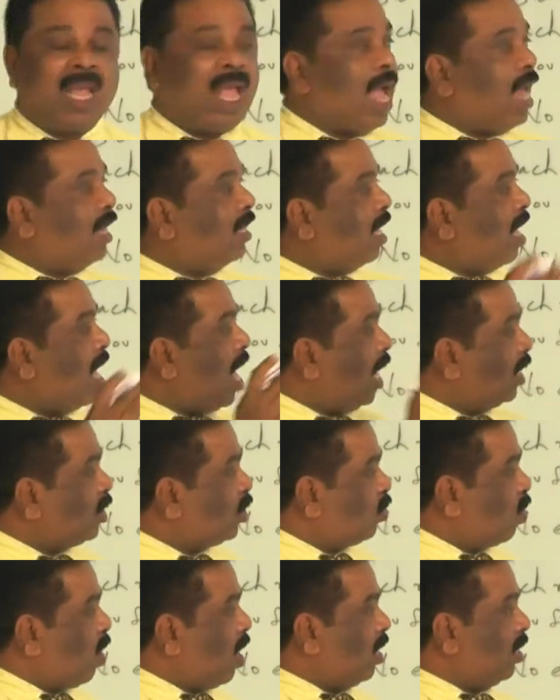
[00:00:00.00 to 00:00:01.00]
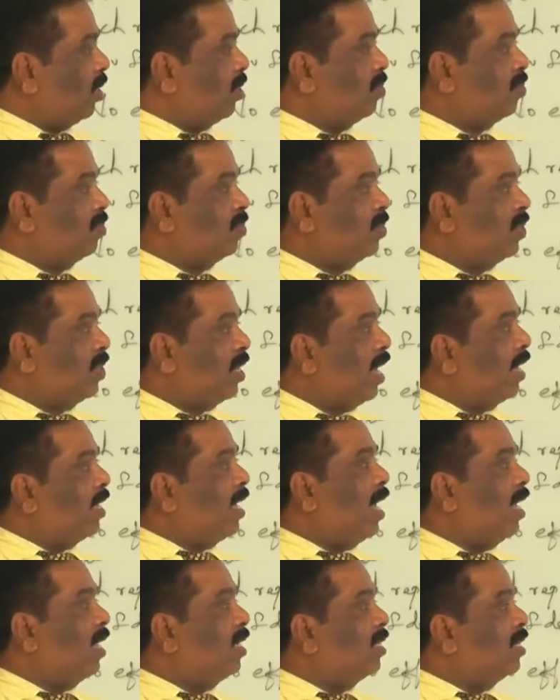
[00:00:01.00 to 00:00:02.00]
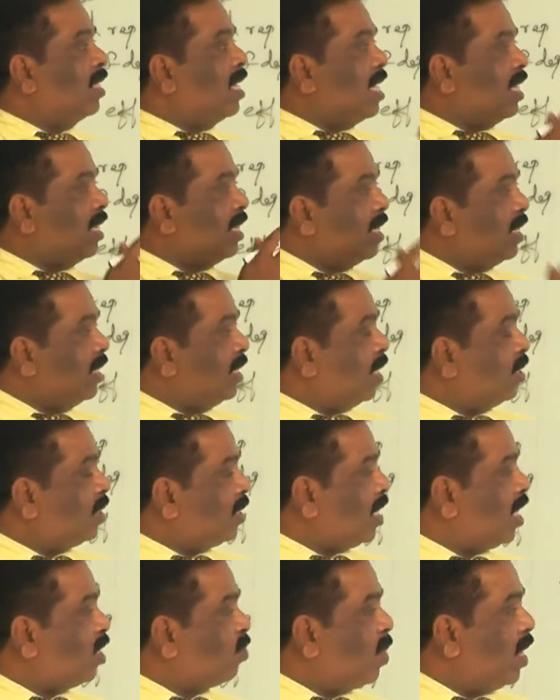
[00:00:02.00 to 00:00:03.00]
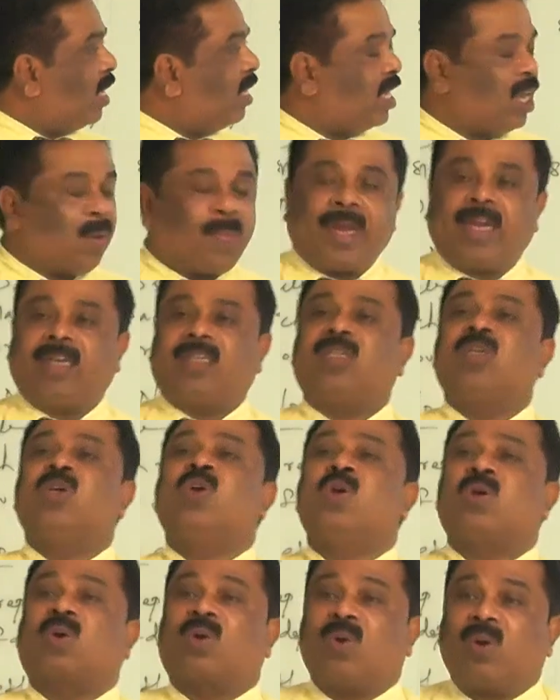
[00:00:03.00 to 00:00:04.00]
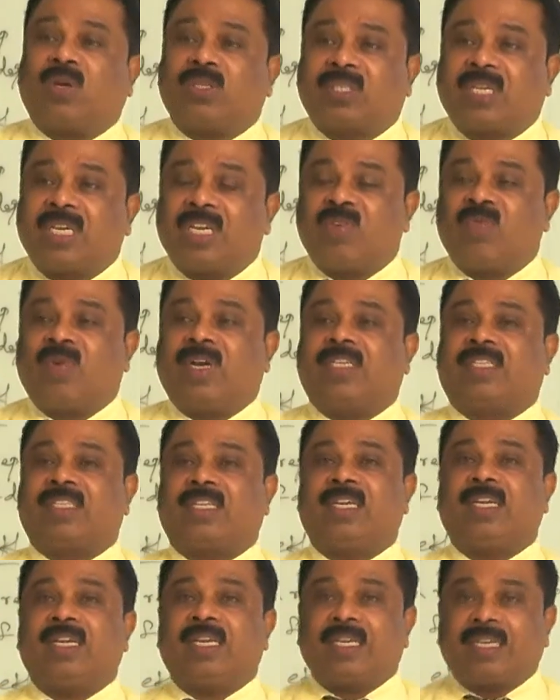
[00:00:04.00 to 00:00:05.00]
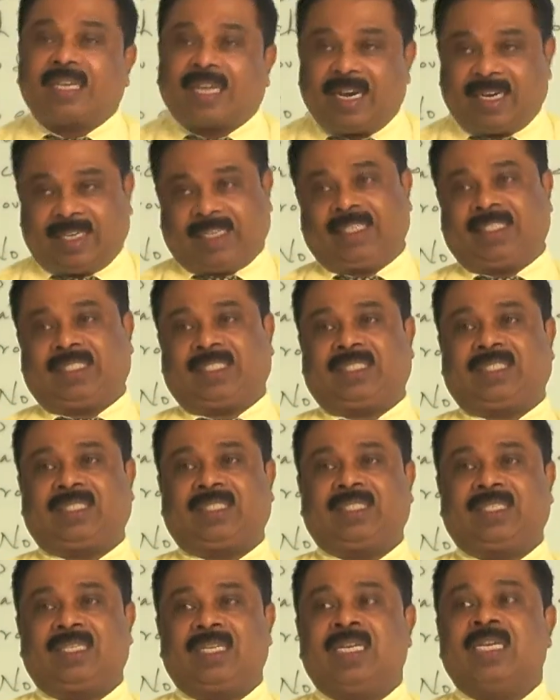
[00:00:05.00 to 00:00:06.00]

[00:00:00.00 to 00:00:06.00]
And the last one, again, income statement debit, closing inventory credits.